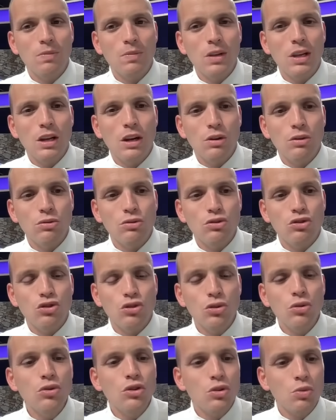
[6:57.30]
you know,
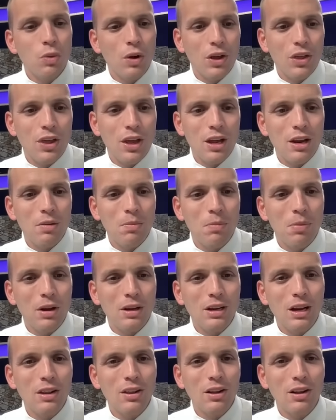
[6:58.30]
juice with it. But
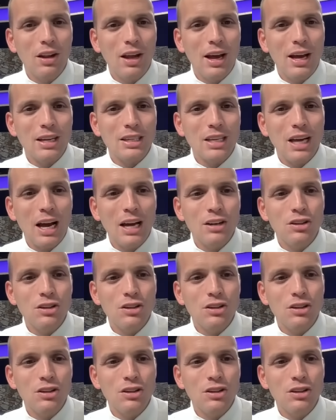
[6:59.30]
nonetheless, I